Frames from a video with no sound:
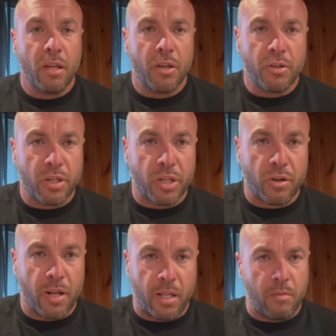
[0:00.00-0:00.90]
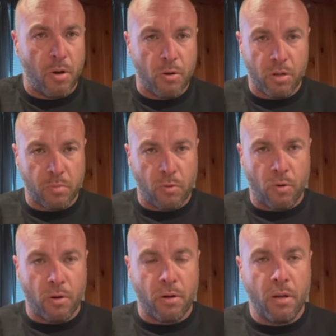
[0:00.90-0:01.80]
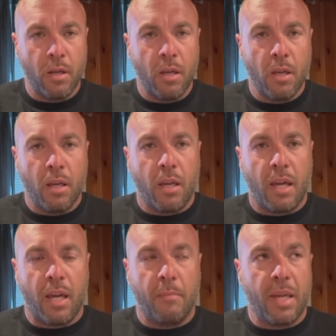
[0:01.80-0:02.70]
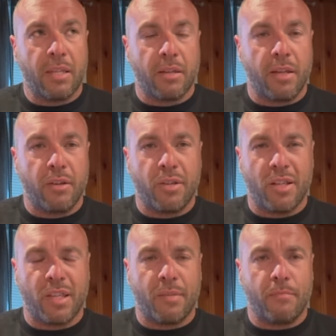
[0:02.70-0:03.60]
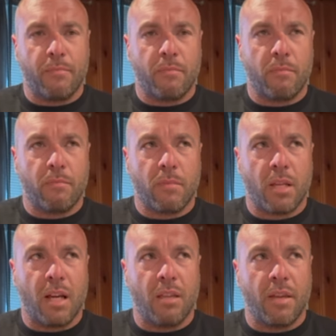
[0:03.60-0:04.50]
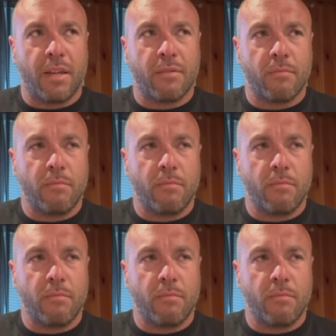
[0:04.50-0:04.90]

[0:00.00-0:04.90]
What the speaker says: You're just straining the motors more, and basically you're just kind of like,